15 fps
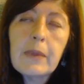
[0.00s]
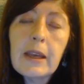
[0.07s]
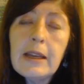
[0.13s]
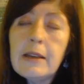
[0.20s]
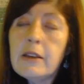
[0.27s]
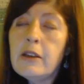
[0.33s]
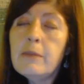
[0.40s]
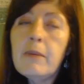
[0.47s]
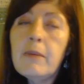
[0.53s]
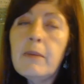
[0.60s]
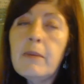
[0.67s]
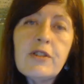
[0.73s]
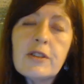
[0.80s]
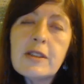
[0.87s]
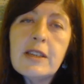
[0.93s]
You
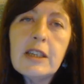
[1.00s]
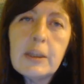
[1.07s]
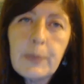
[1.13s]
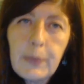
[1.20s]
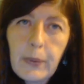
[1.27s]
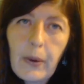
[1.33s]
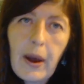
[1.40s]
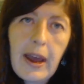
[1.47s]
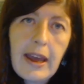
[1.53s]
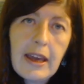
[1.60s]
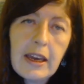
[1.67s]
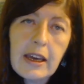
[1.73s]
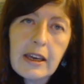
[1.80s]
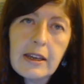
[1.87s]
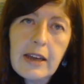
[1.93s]
maybe just need a
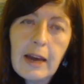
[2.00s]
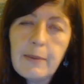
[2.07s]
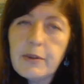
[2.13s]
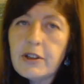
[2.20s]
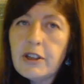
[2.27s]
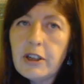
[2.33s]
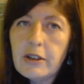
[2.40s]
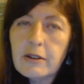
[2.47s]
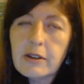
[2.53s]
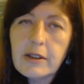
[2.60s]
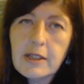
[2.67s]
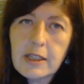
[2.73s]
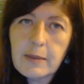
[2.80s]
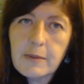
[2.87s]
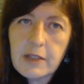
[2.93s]
break. Neptune can